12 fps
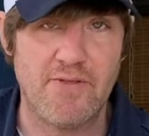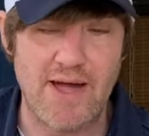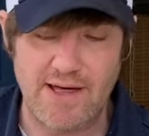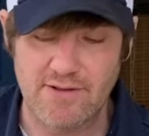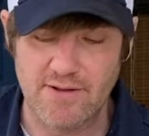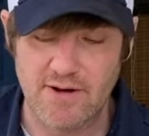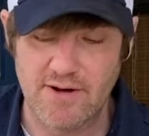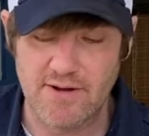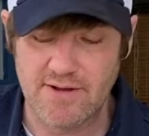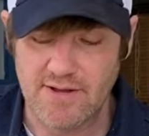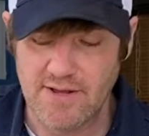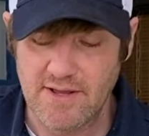that lug
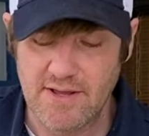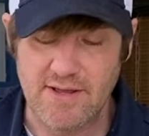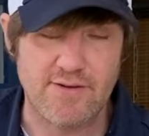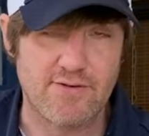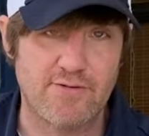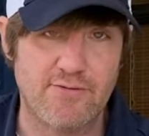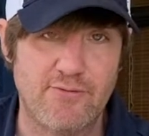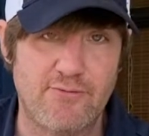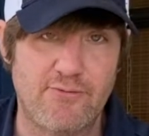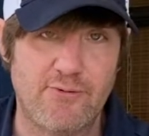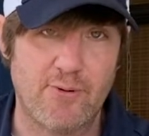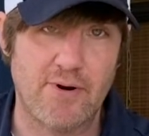is
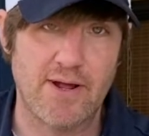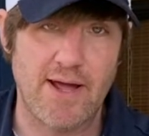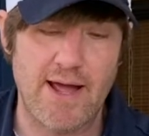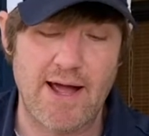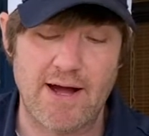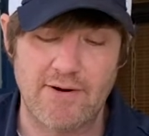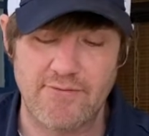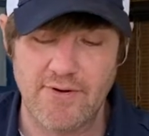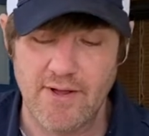4.5.